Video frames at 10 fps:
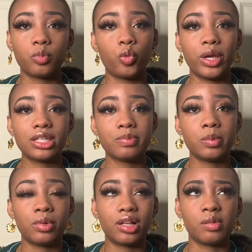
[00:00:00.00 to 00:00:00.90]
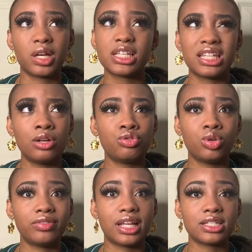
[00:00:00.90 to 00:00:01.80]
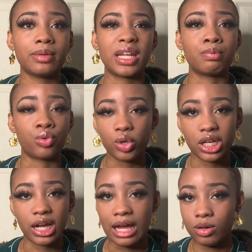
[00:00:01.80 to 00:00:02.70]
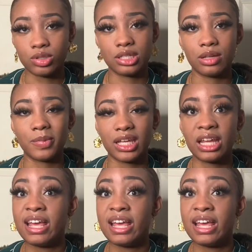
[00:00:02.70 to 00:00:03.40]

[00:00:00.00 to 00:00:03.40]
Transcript: wakes people up because they don't know if like somebody broke in the house or something